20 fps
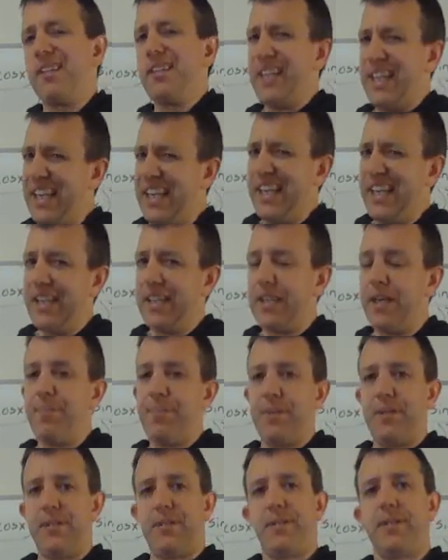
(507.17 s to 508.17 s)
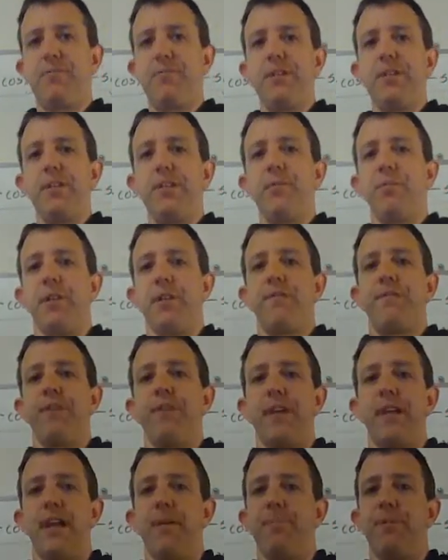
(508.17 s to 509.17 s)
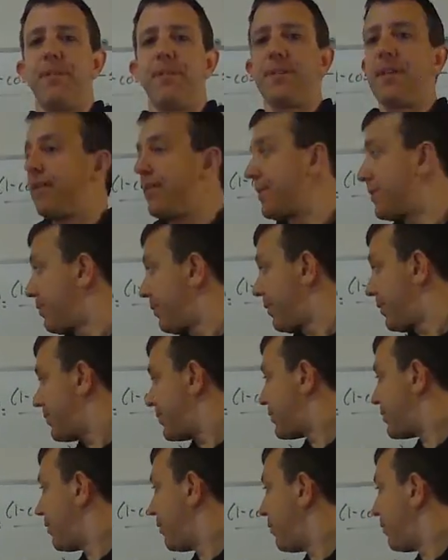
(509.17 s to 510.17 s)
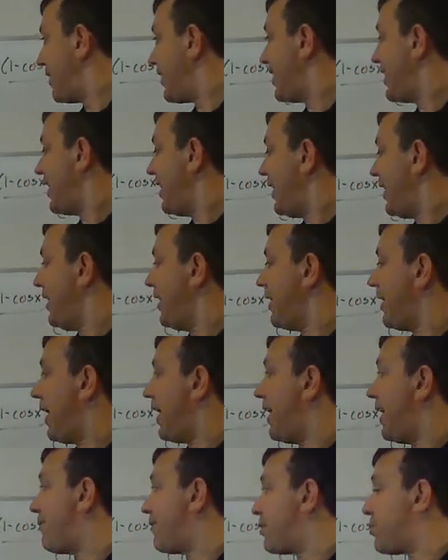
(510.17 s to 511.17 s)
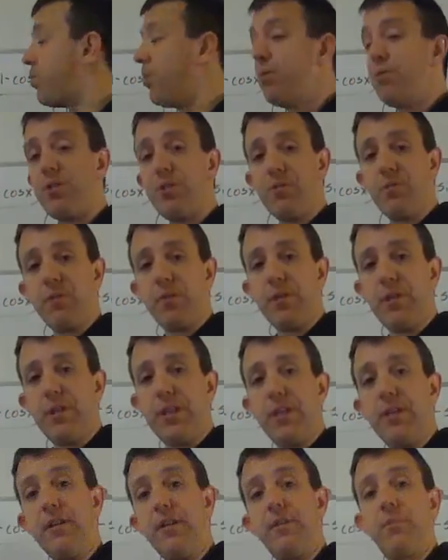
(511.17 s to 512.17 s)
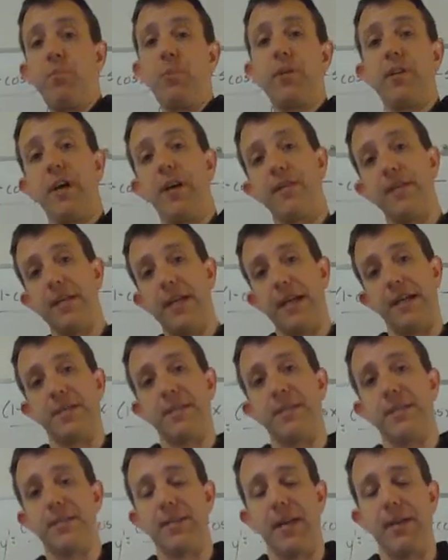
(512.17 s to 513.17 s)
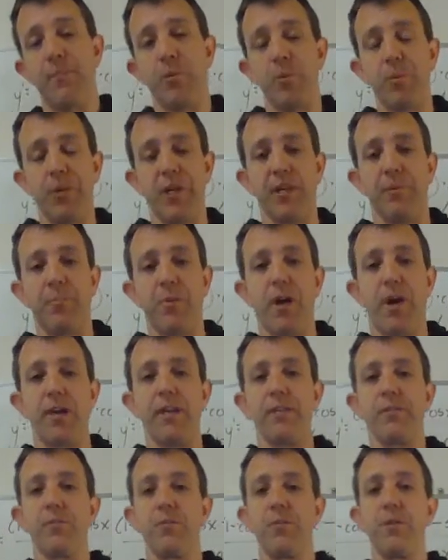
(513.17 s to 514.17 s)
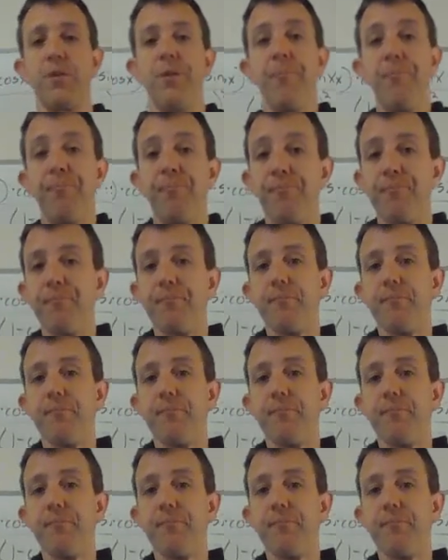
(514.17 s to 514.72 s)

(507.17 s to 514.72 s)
Cleaning it up is really where the fun happens on this one. So again, I have a quotient rule here. On the last example, we had a product rule.